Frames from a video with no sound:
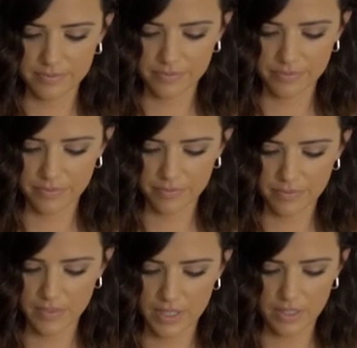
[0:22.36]

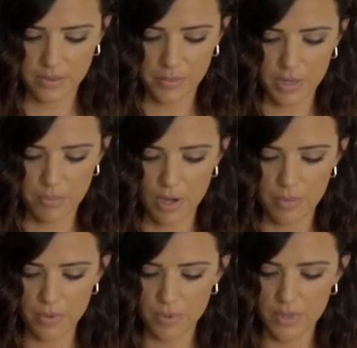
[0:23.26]
I'm going to
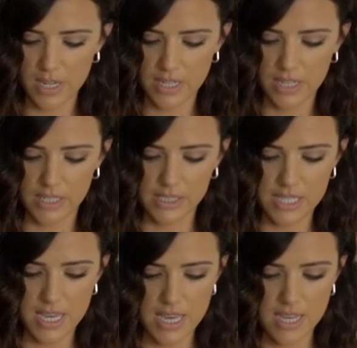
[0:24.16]
pop all the onions
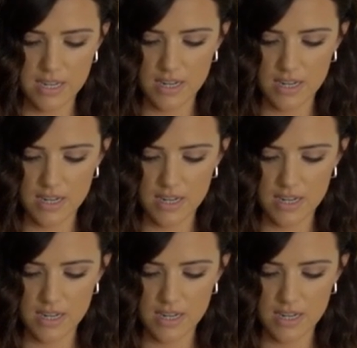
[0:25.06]
in.